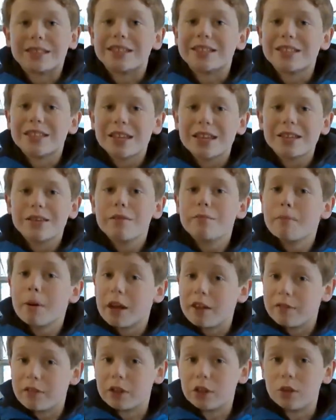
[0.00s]
And as
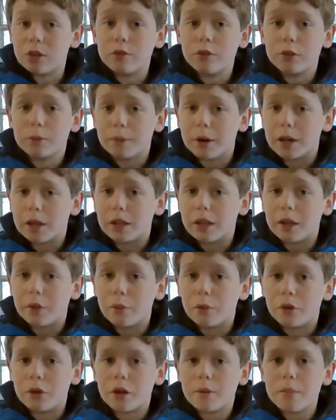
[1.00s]
I said, my video
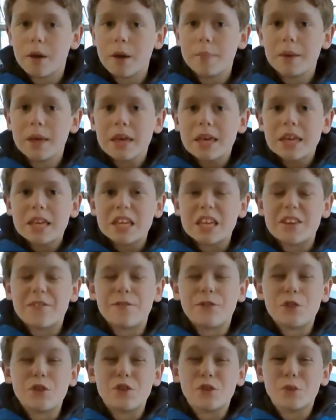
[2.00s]
for the bottling will come
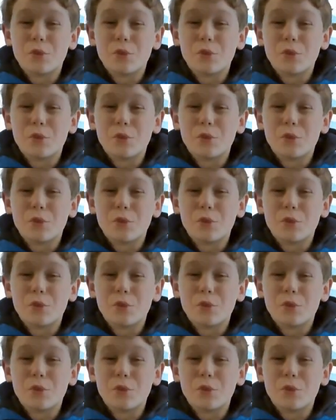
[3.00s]
up.